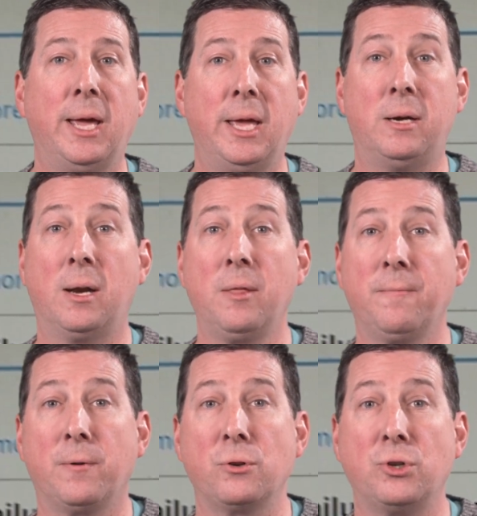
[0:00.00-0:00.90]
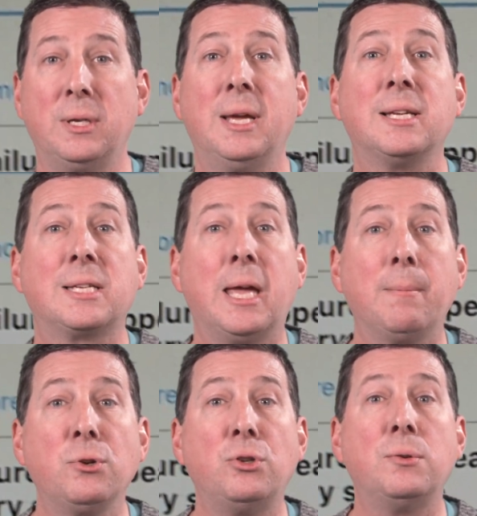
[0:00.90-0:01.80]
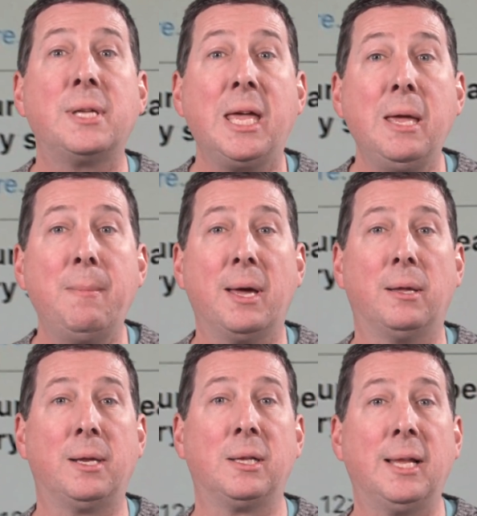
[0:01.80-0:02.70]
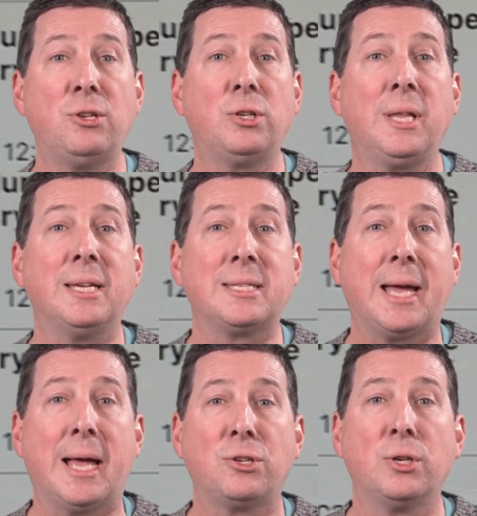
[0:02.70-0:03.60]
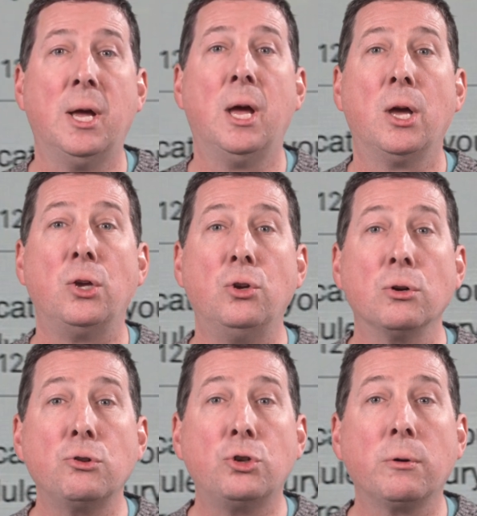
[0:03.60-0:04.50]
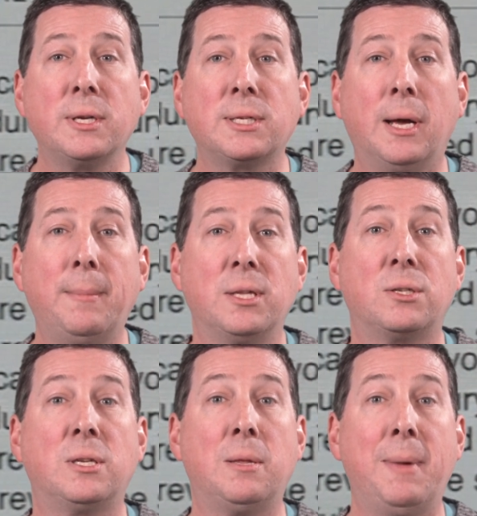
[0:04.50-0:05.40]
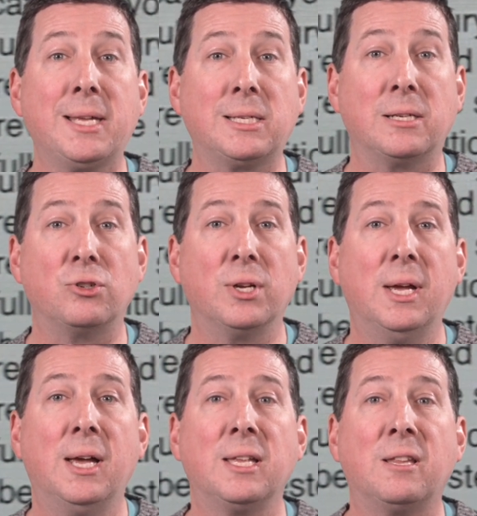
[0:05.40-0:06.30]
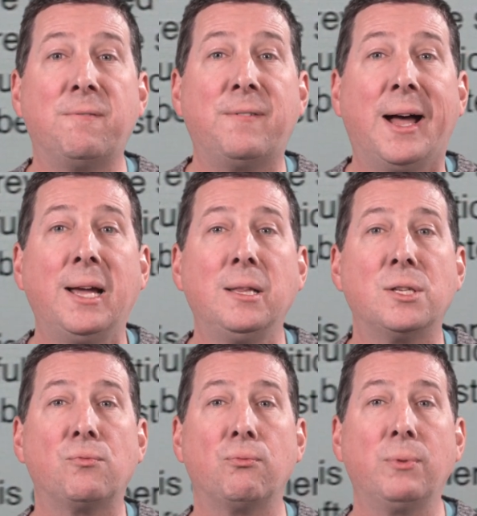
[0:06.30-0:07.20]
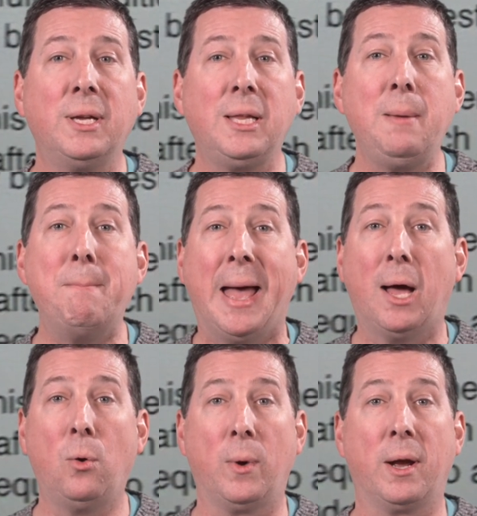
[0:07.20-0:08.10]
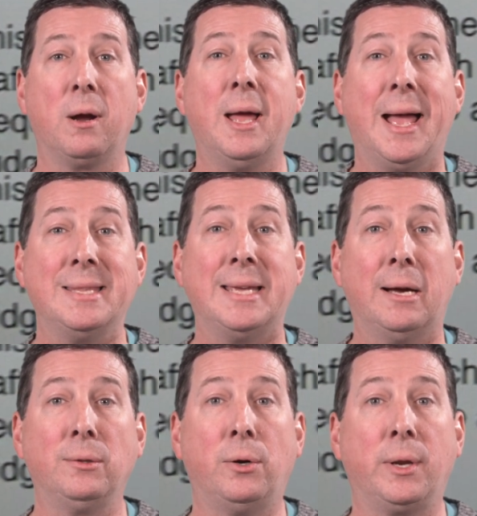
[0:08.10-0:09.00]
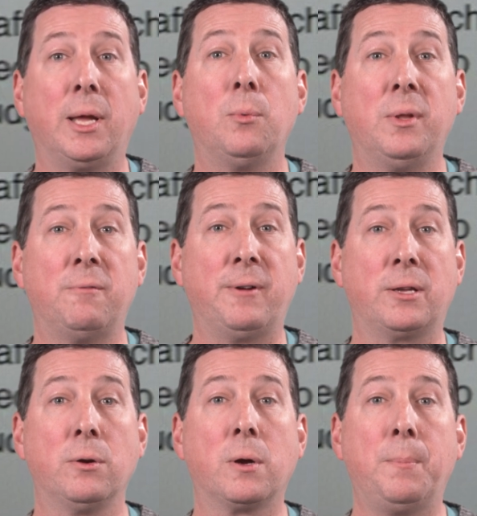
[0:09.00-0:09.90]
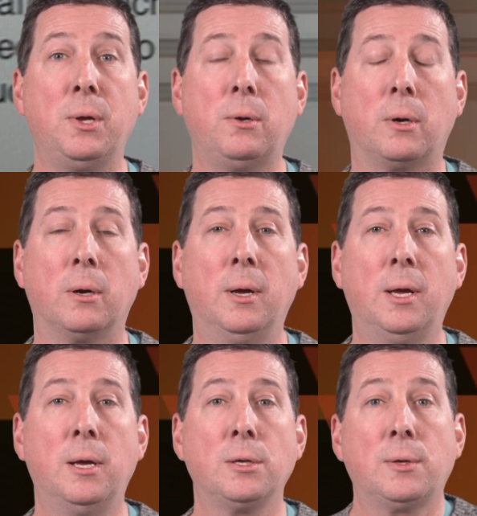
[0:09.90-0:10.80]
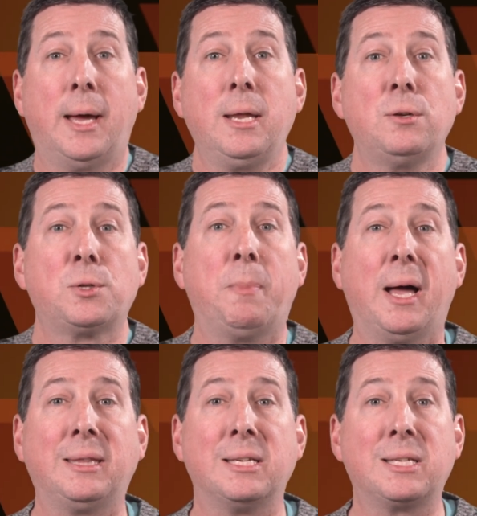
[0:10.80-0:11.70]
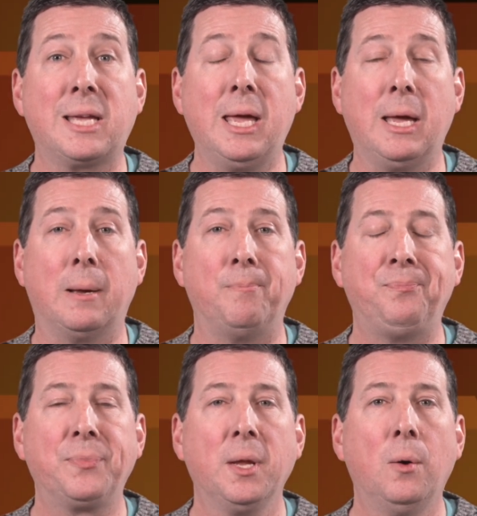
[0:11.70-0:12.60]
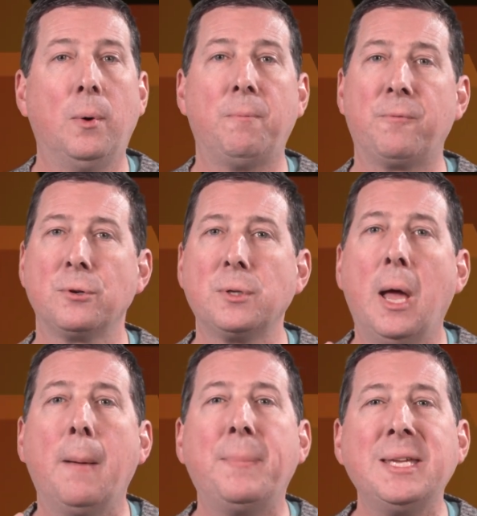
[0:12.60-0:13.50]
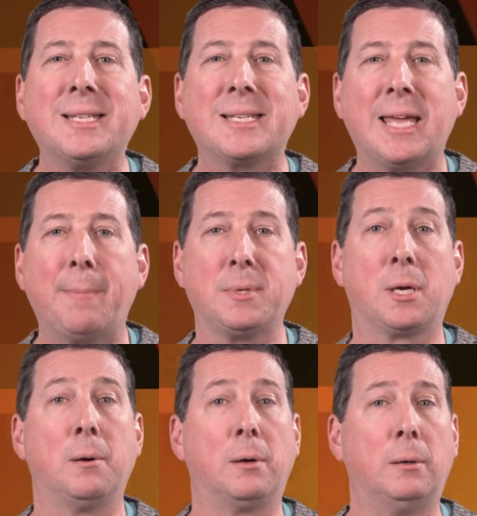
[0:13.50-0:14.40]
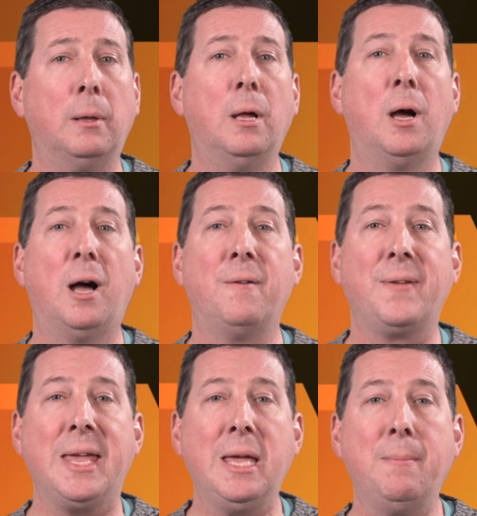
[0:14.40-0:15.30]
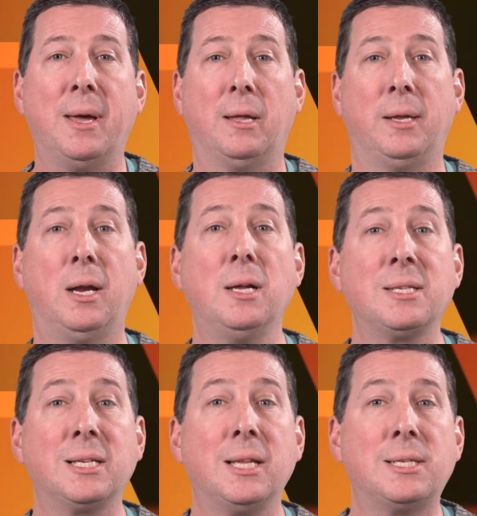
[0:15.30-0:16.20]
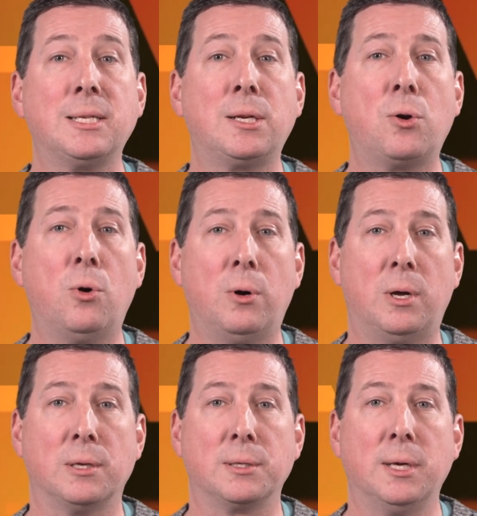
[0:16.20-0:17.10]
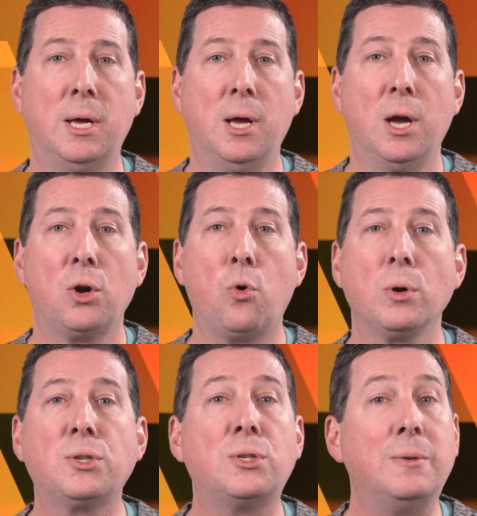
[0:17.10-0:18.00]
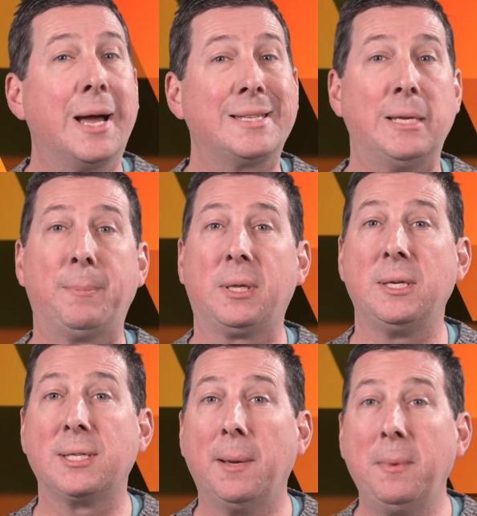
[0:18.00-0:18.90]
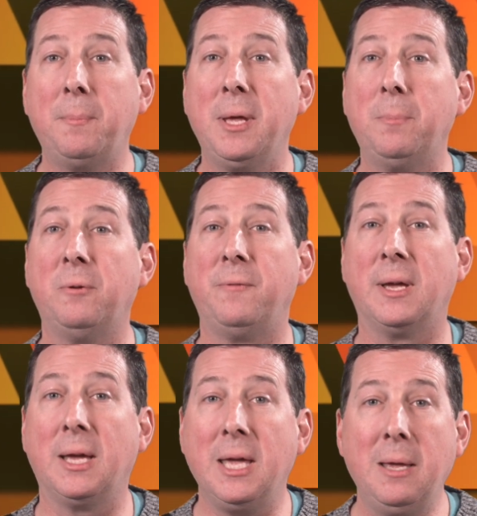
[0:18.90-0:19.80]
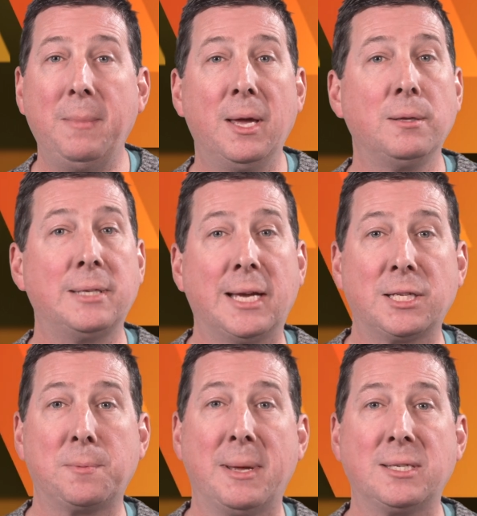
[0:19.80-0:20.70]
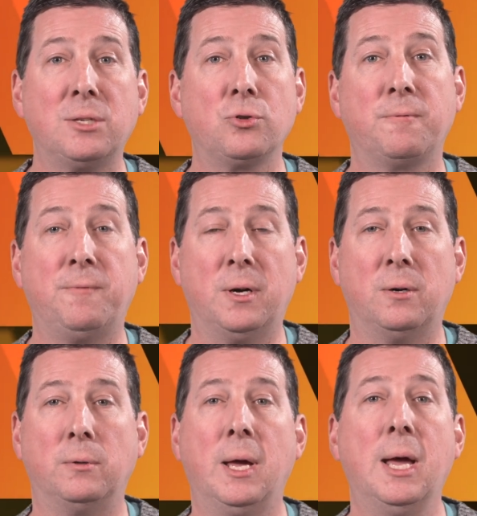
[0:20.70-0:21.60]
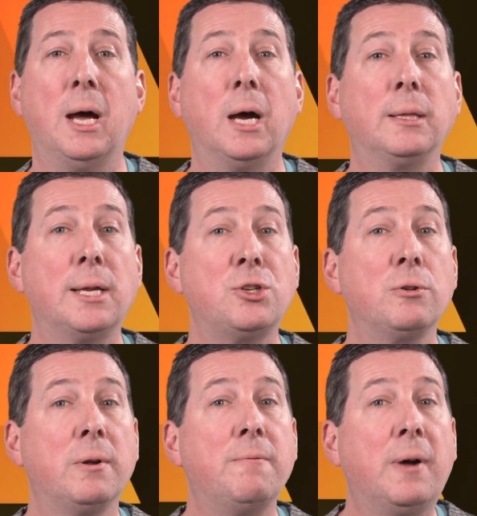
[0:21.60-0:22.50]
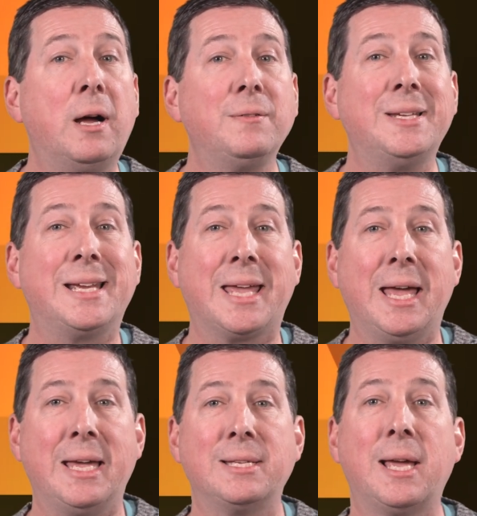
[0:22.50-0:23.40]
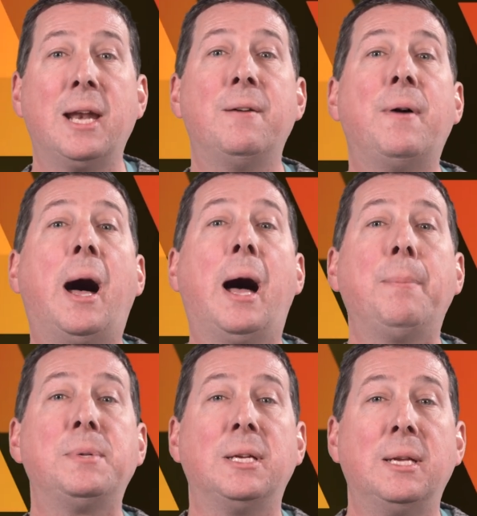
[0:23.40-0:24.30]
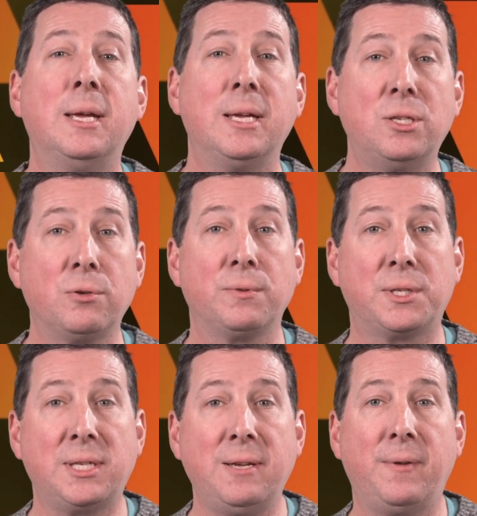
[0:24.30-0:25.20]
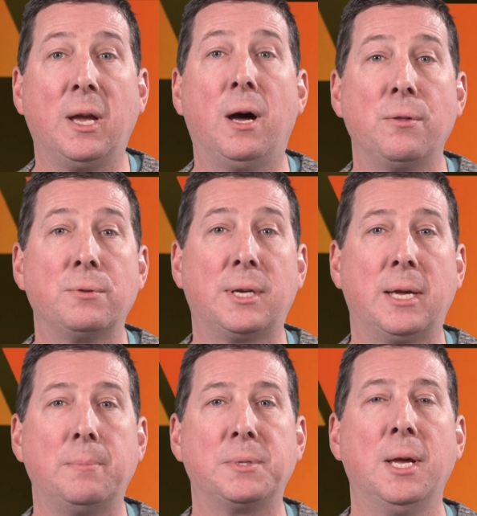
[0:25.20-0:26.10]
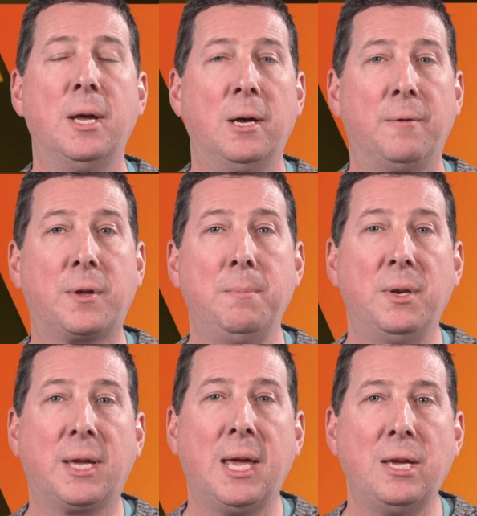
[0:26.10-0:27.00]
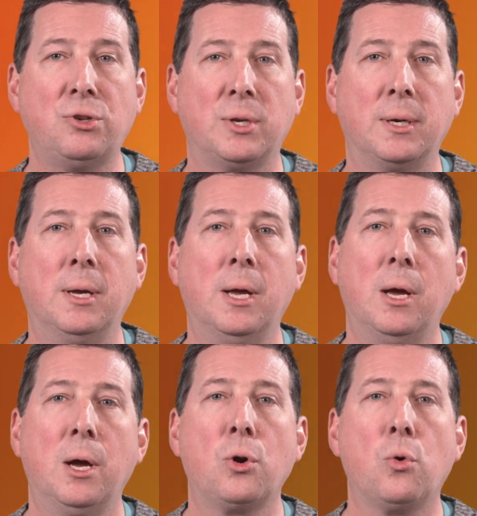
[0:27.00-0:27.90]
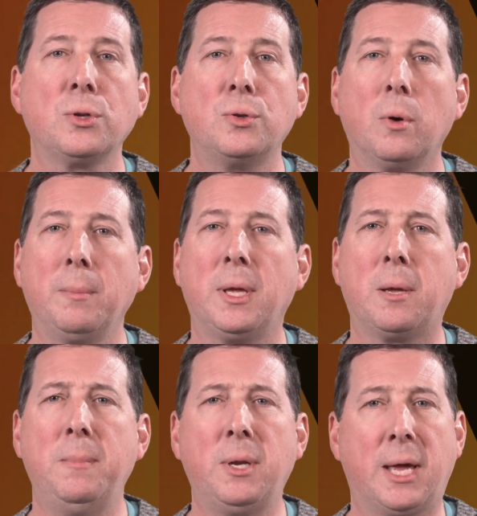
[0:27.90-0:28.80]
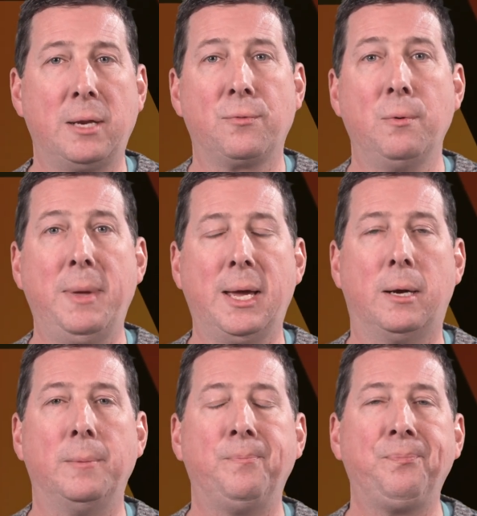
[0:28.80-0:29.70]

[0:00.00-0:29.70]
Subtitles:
In another version, scammers use email and allegedly attach your jury summons to the message. The file is really malware, and downloading it will infect your computer. So how do you spot this scam? Well, first, be skeptical of email and unsolicited calls. Courts do not typically summon people via email, text message, or phone unless you're involved in a case and have opted into receiving other types of communication. Courts normally communicate through mail.